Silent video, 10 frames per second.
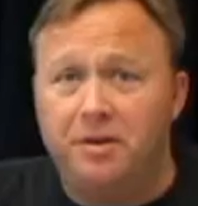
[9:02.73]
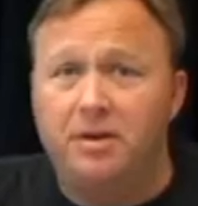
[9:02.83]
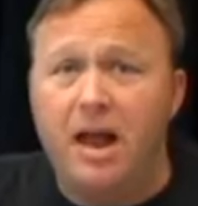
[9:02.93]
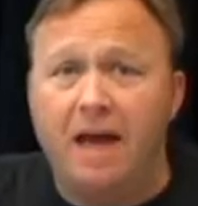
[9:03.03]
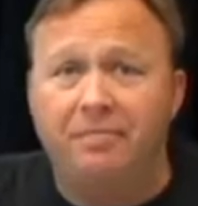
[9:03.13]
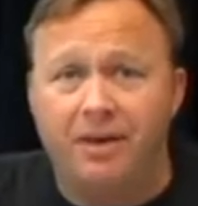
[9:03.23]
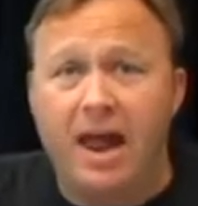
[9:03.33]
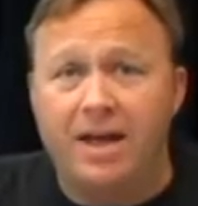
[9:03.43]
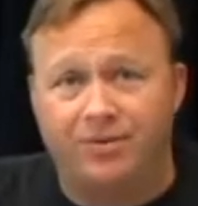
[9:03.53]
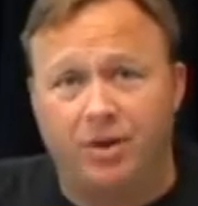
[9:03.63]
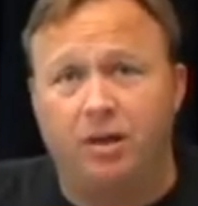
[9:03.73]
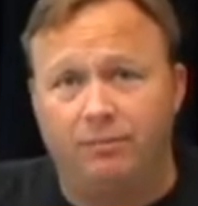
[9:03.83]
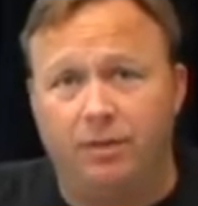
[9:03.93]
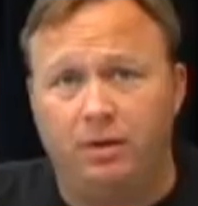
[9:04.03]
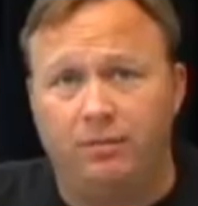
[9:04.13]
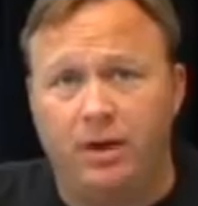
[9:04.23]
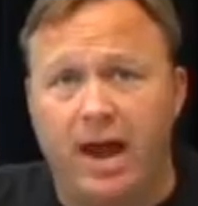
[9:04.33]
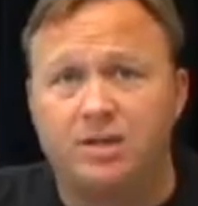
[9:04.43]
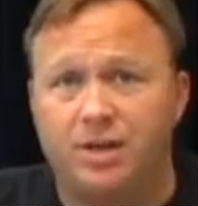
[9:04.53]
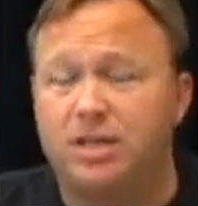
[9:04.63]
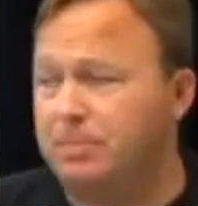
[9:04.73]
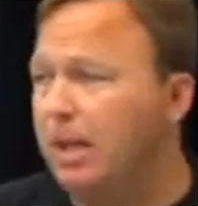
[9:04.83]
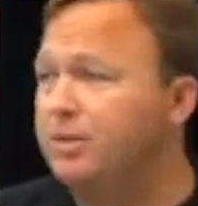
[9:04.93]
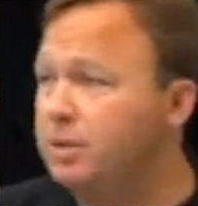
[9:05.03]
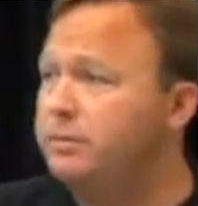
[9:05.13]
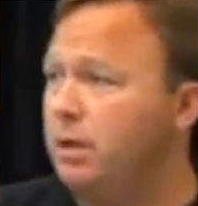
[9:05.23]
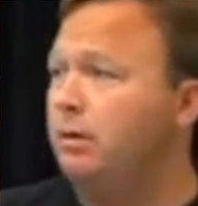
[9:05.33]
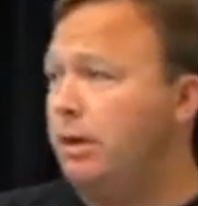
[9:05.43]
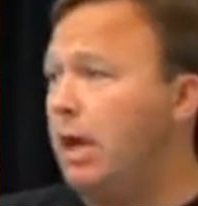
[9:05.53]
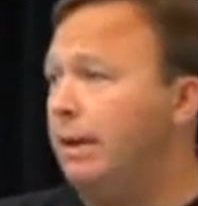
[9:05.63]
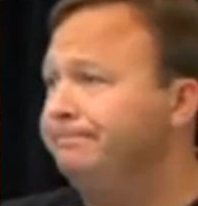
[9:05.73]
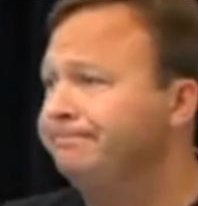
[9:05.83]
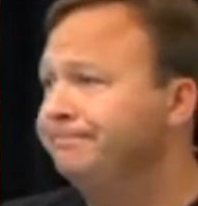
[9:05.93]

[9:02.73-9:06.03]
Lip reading: didn't have the NASA explosives. Oh, okay,